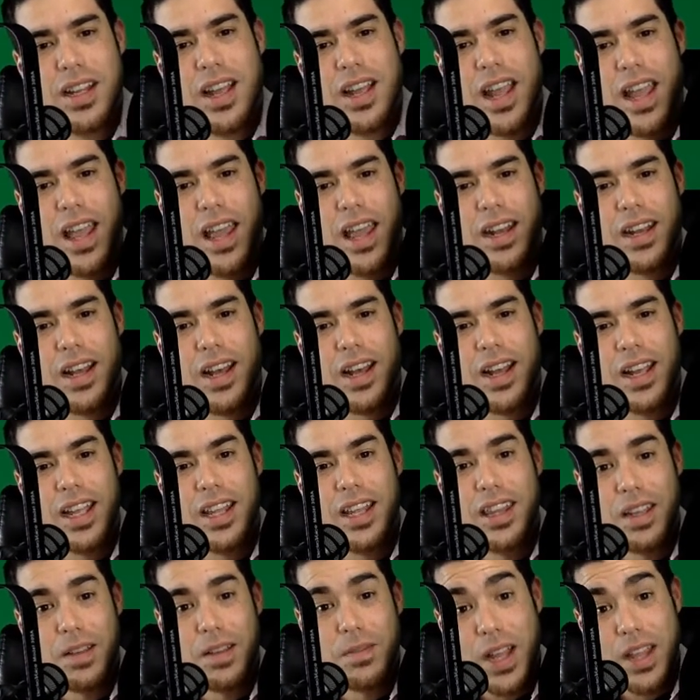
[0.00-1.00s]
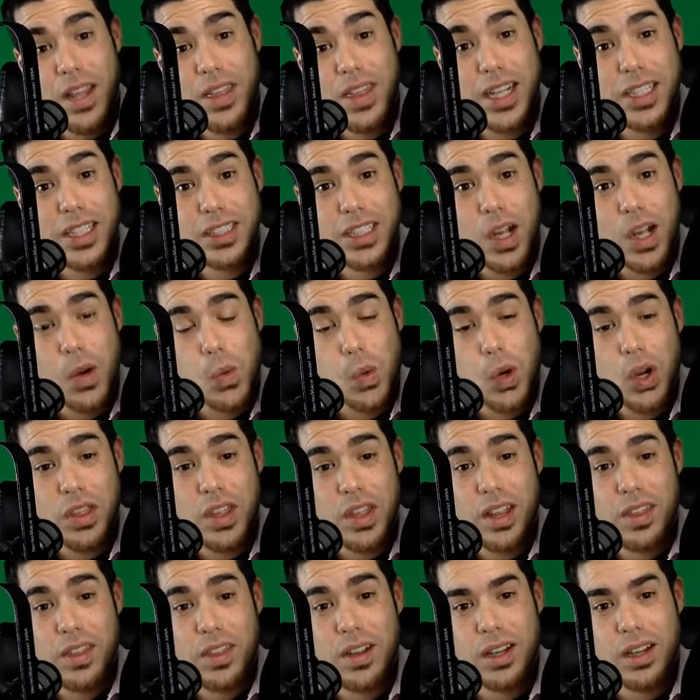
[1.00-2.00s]
And in the event that it's not worth
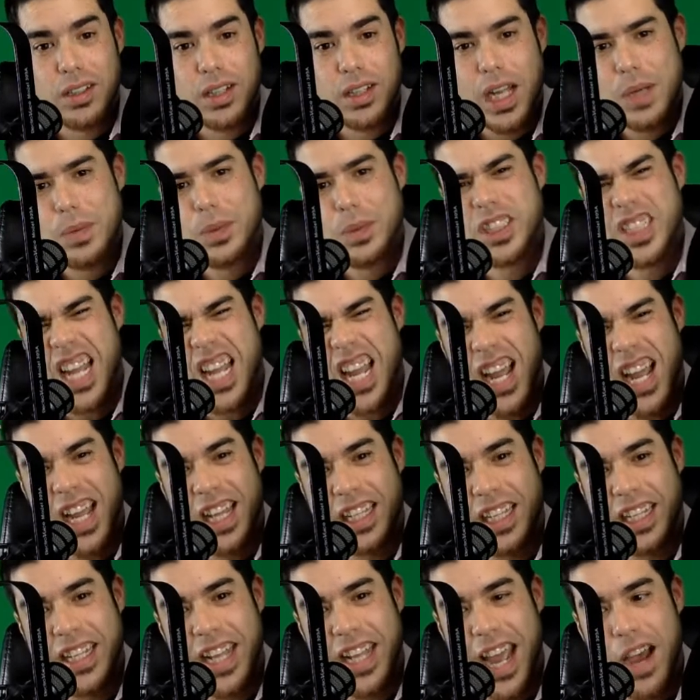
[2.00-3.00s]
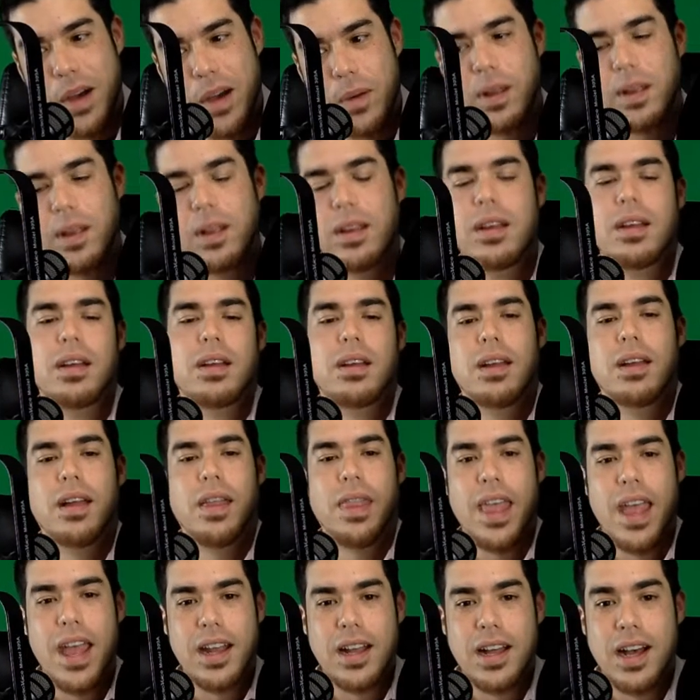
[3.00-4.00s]
anything online, which I highly doubt,
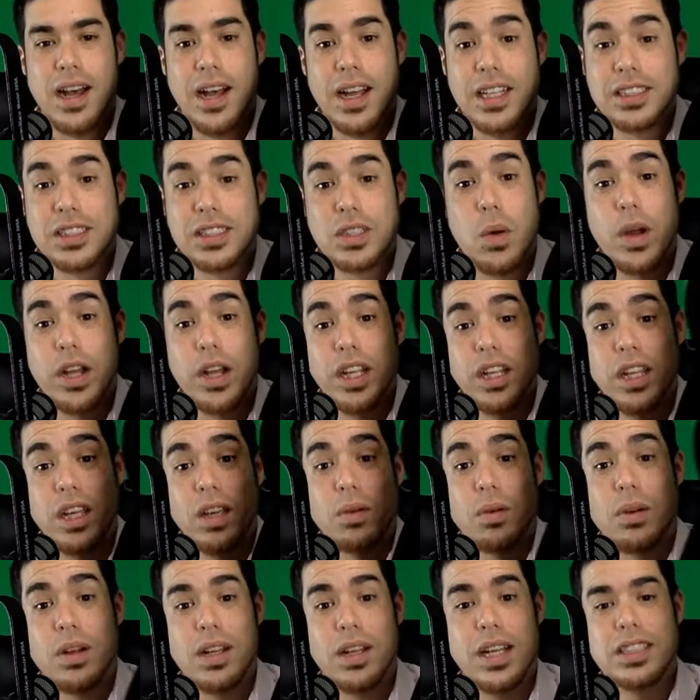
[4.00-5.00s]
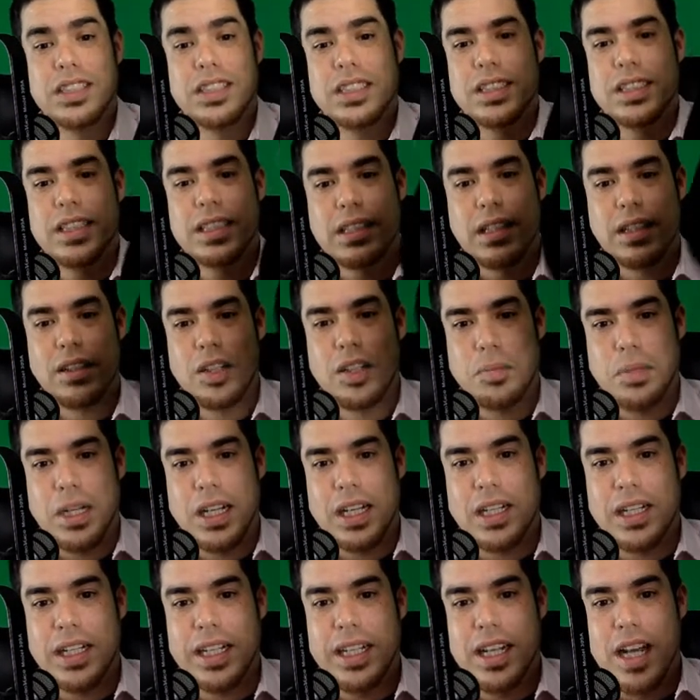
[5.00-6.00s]
then it's going to you. It just needs a little bit of
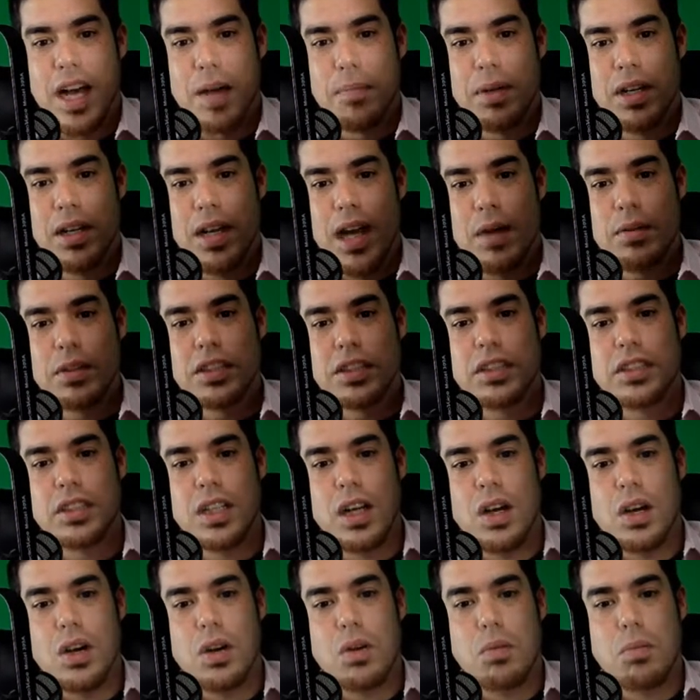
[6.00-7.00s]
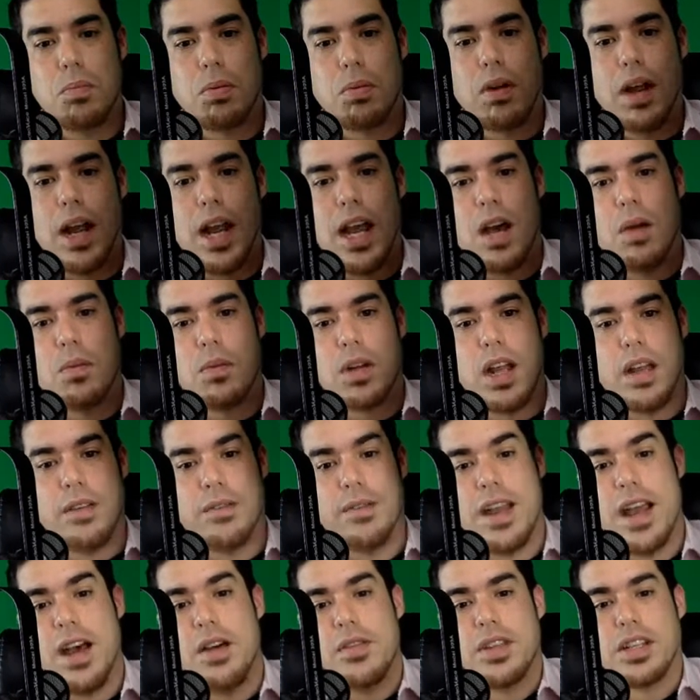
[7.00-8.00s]
cleanup. I was so proud when I
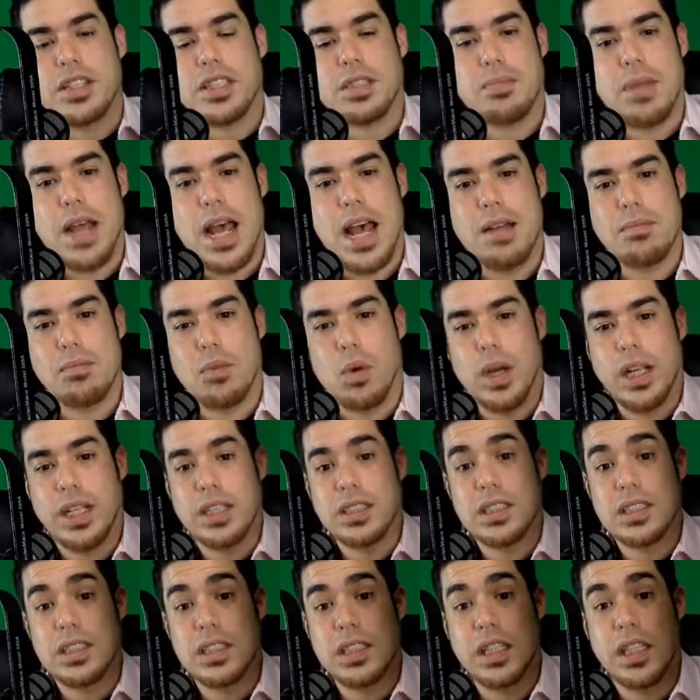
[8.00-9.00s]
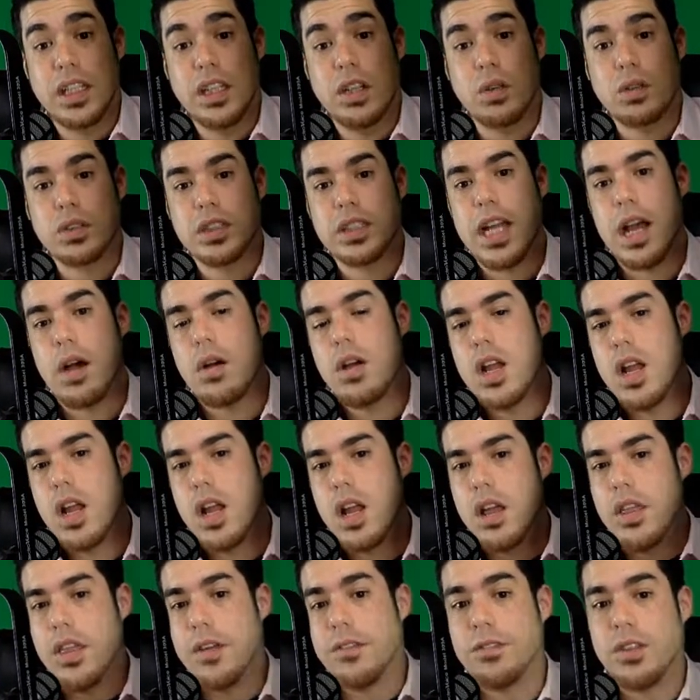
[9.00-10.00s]
found this bad boy because it's huge. Now,
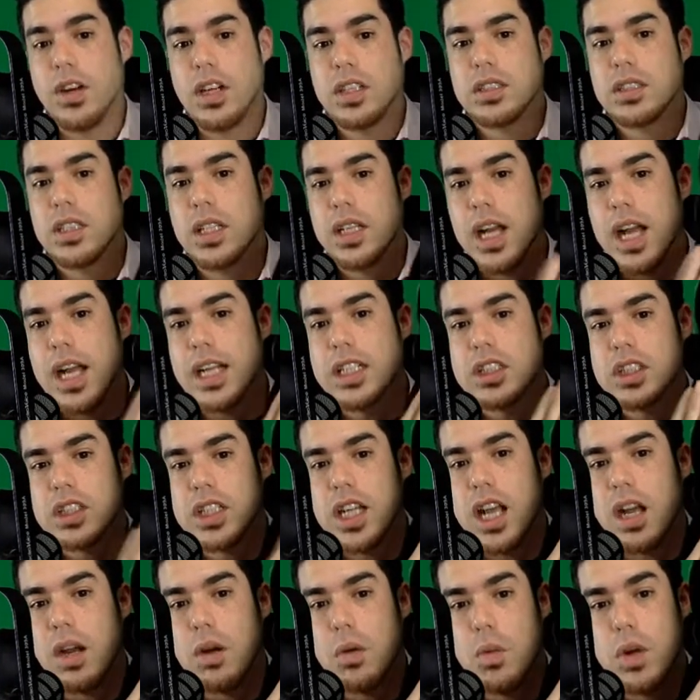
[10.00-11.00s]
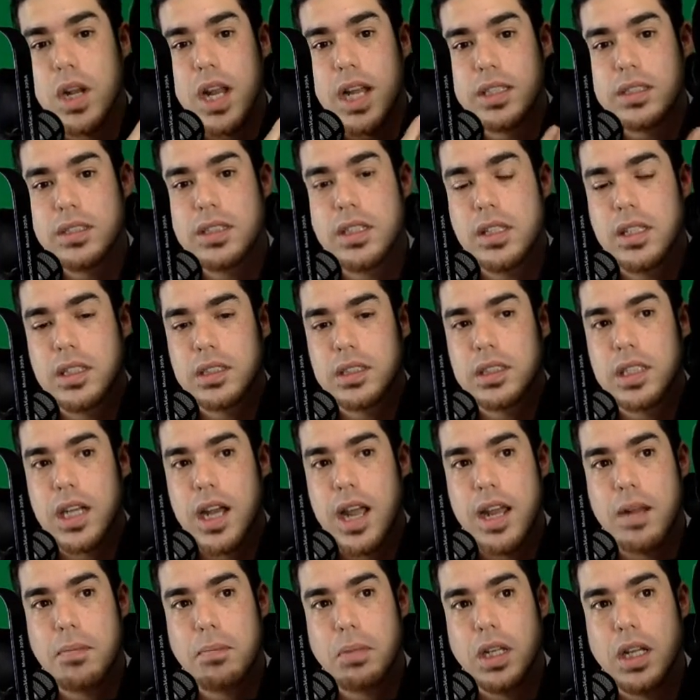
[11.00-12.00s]
the first thing I check when I see these
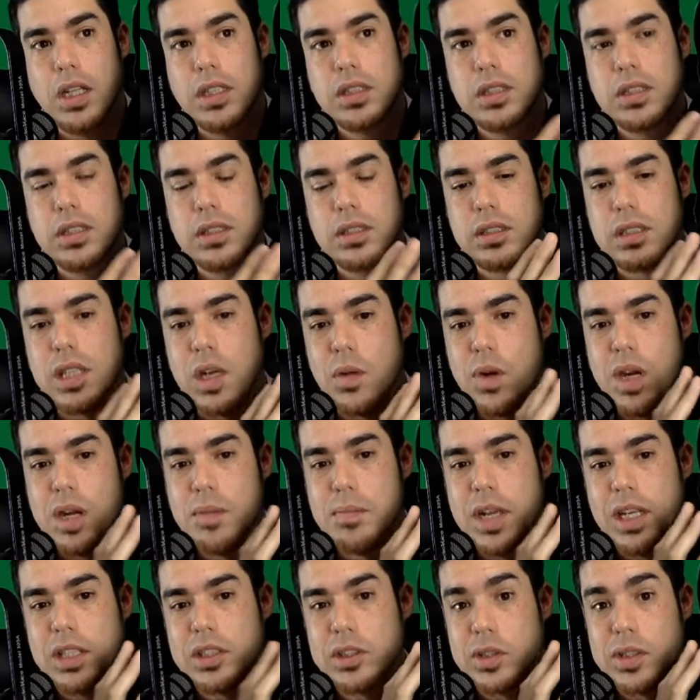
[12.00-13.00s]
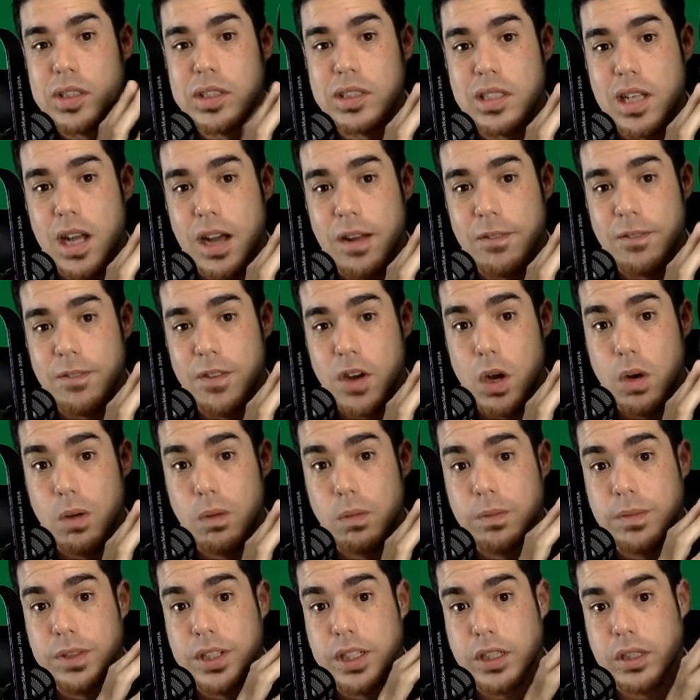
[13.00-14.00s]
giant plushies is I want to make sure it's not
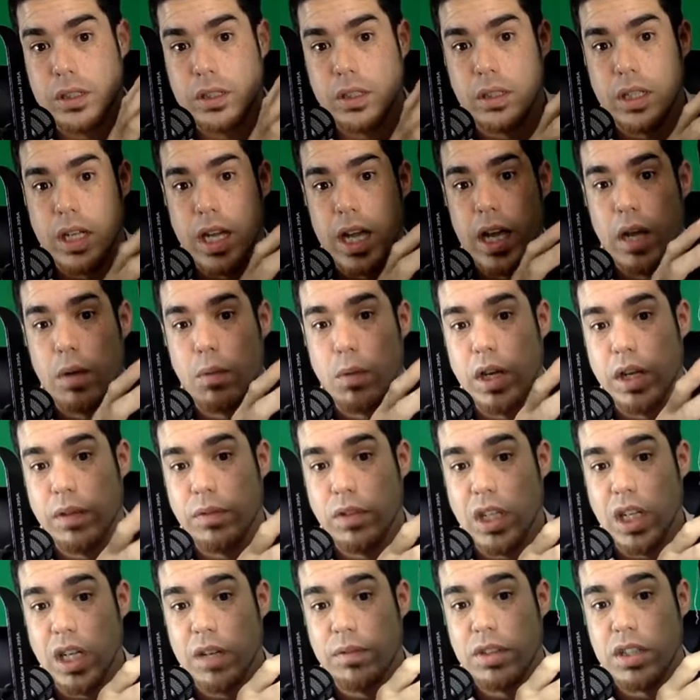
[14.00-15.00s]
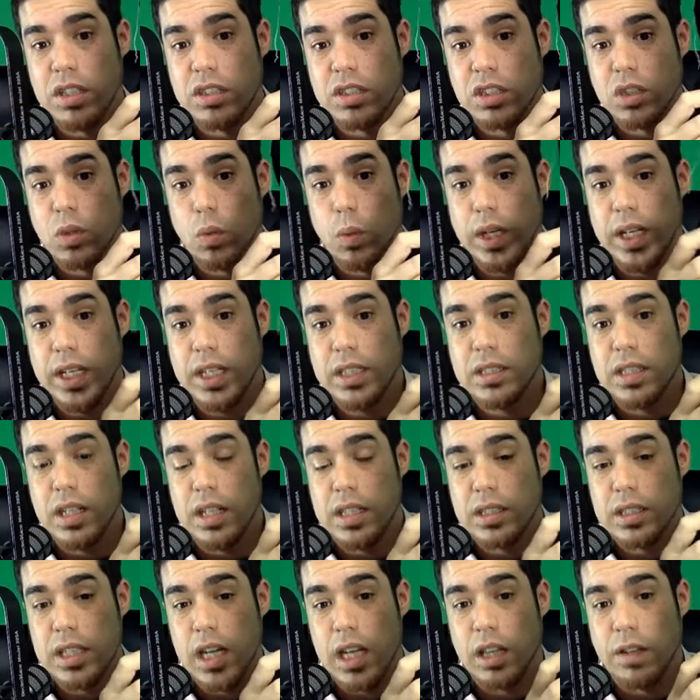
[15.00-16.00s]
foam filled, okay? Where if you give it the squeeze and
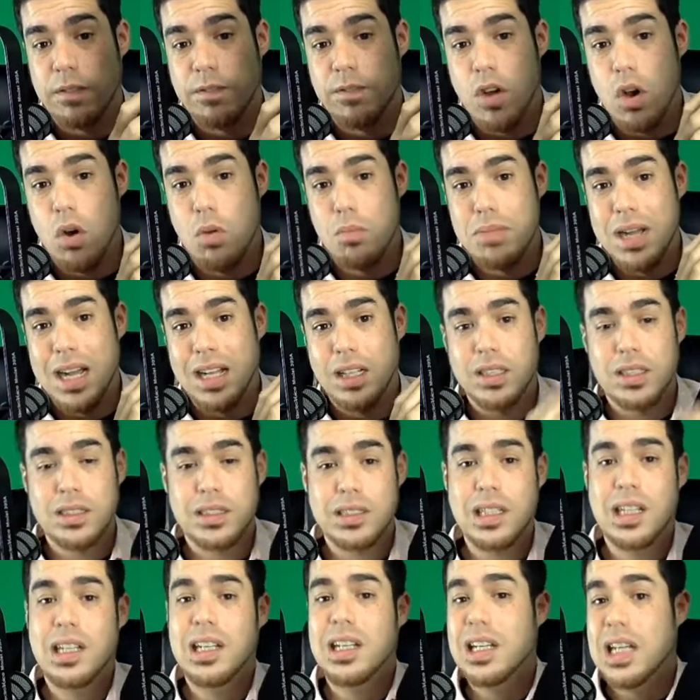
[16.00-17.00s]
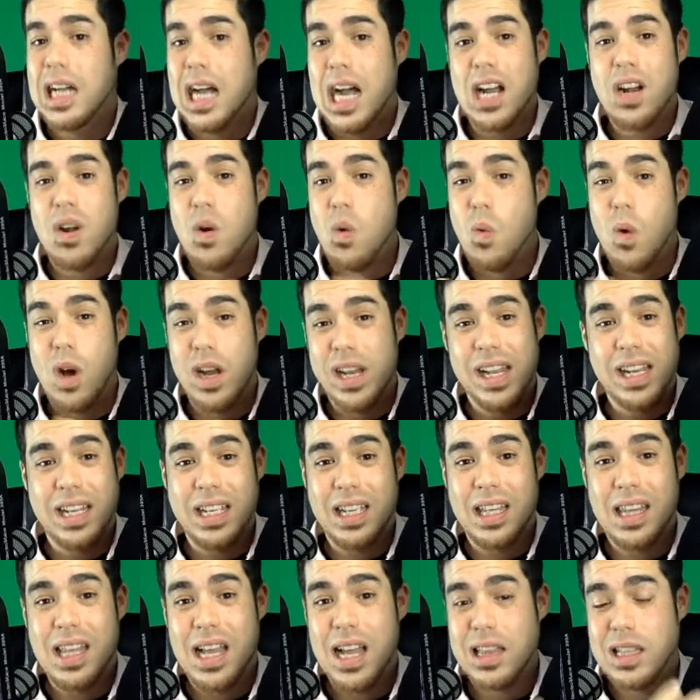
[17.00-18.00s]
it's got the foam pellets, I don't want
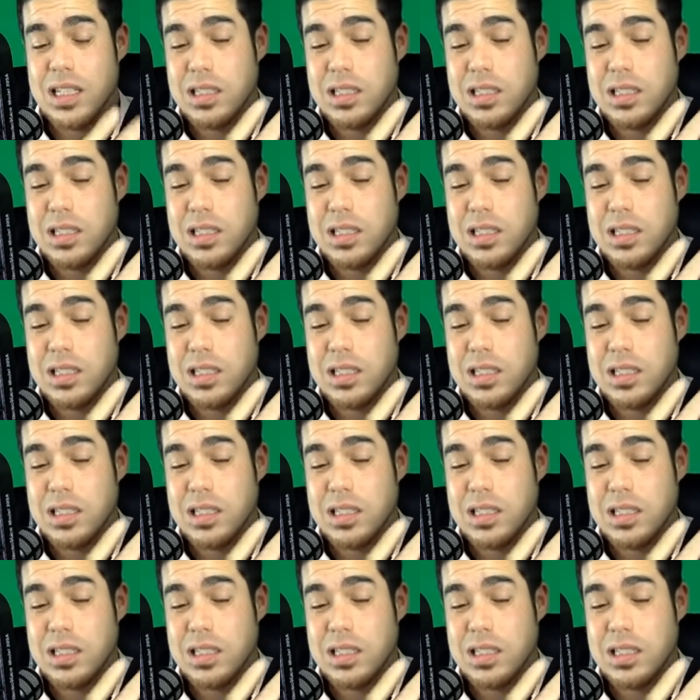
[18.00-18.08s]
any of that.